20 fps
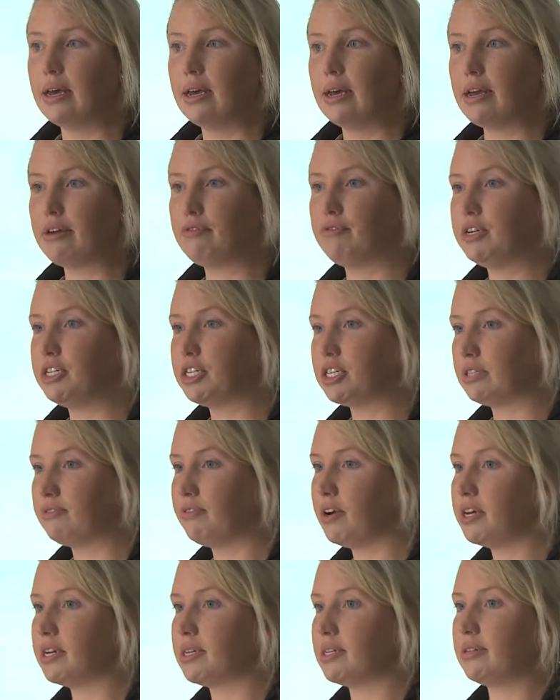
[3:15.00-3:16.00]
if we just
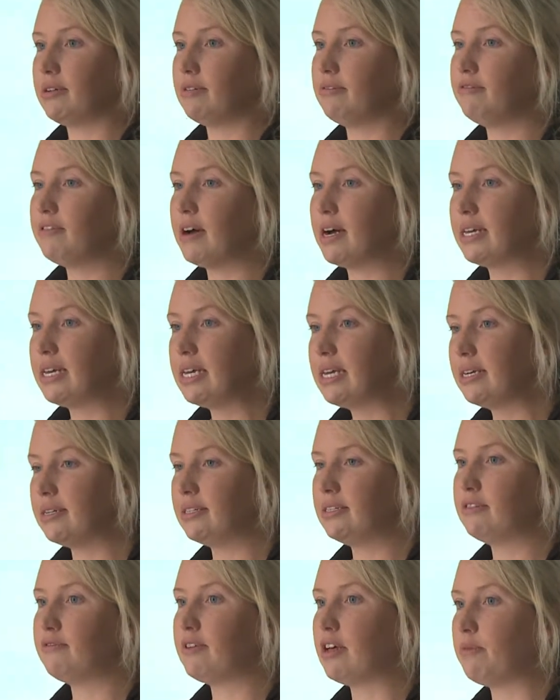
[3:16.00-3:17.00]
focus on fungi
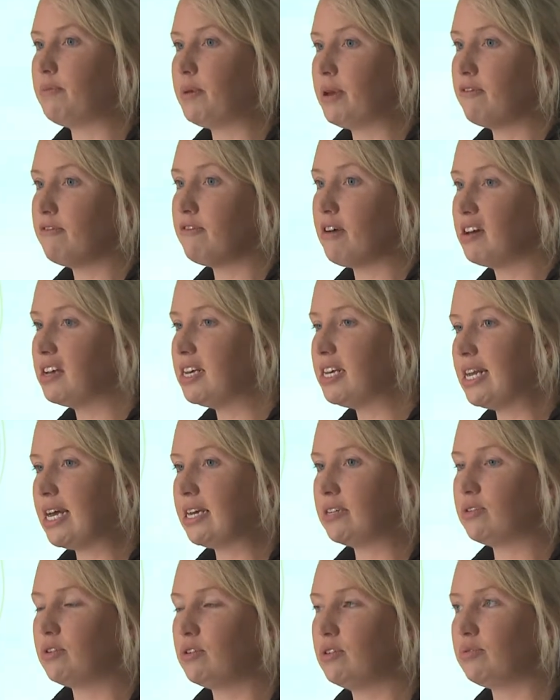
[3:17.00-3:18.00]
and developing fungi in
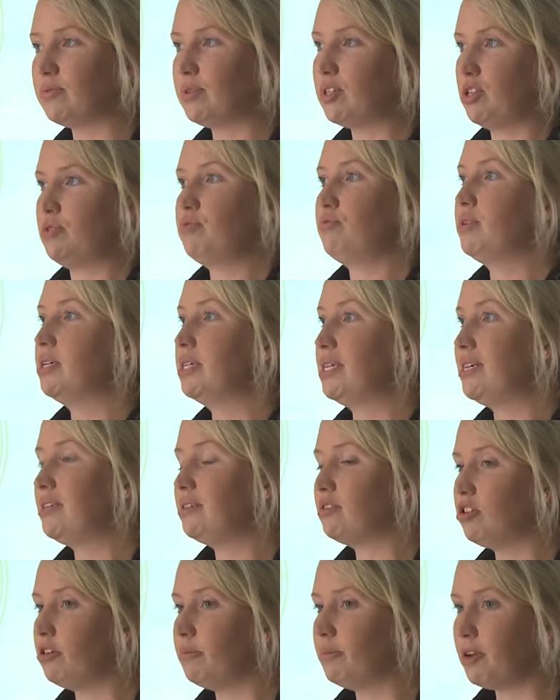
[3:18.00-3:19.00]
our soils, which are really
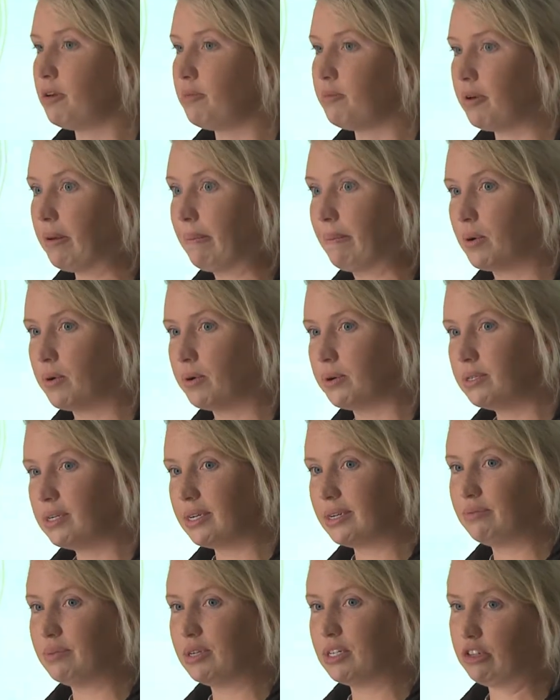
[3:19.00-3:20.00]
super duper important
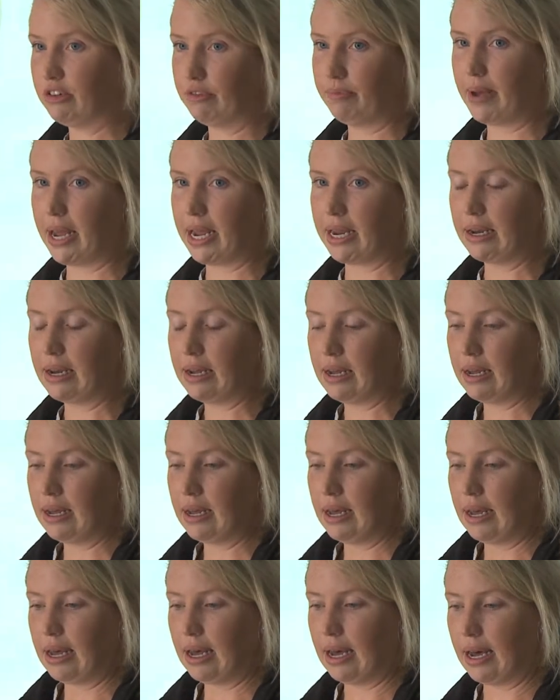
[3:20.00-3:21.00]
and which have been
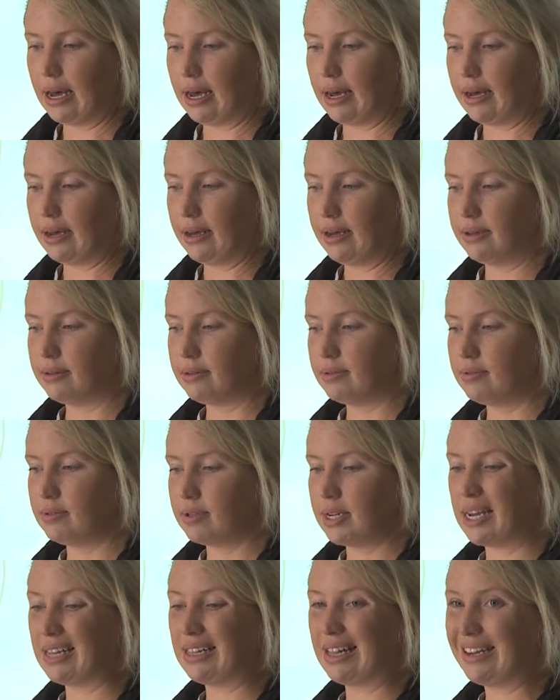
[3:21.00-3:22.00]

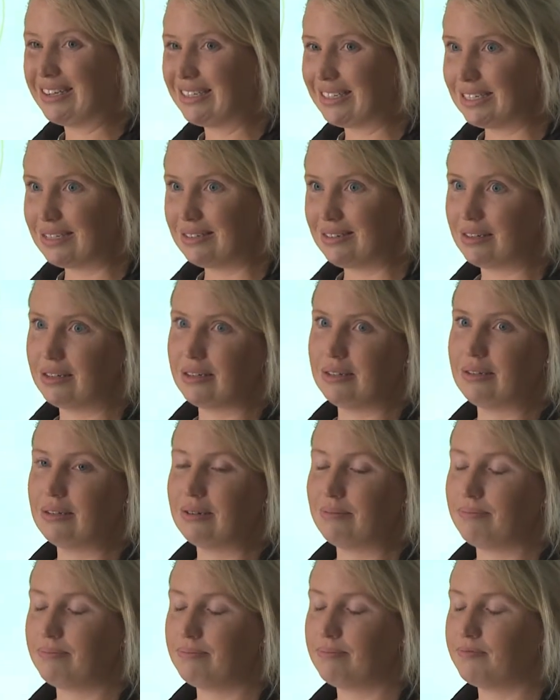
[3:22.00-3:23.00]
neglected
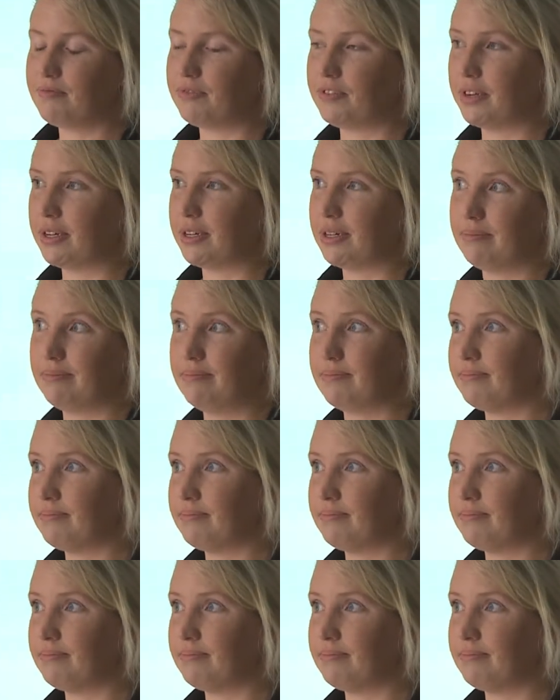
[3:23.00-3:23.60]
for,